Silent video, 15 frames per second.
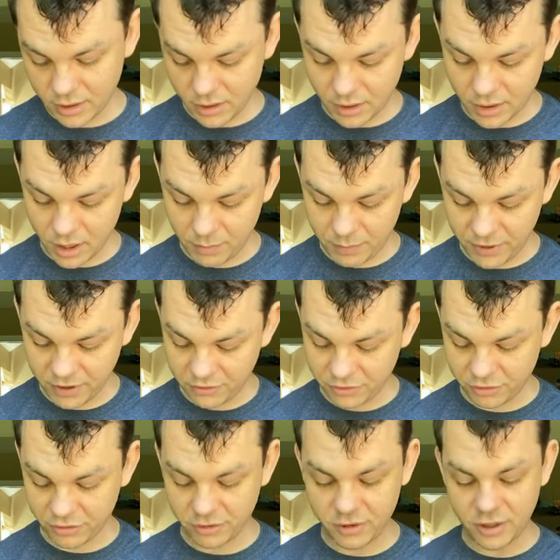a
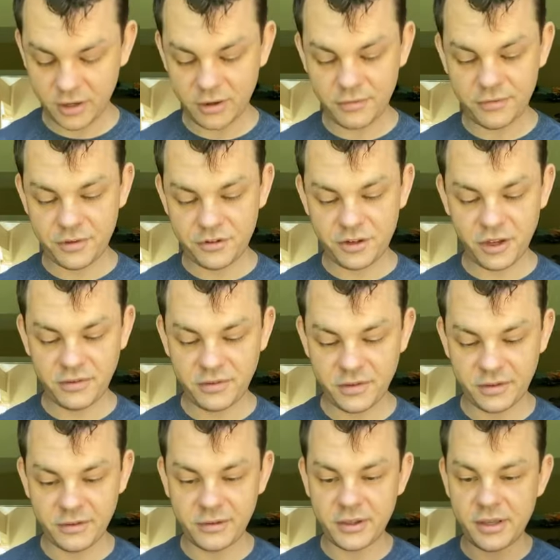picture of the
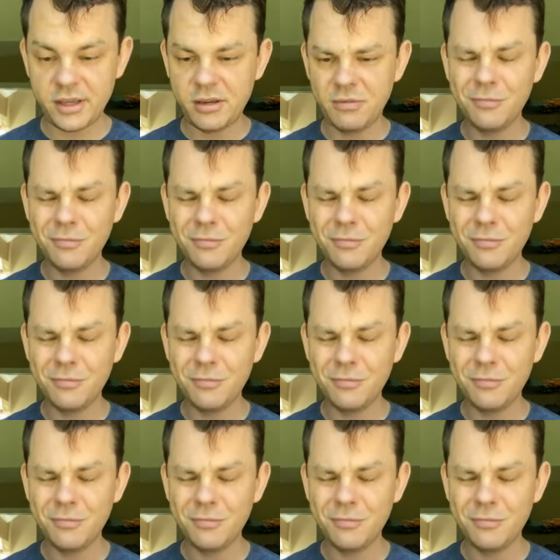Justice League